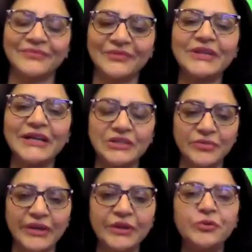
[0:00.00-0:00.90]
So that is
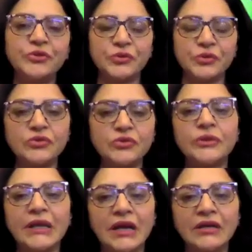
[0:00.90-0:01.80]
very good to know. So
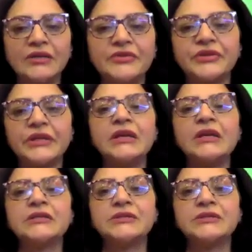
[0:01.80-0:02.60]
in our country,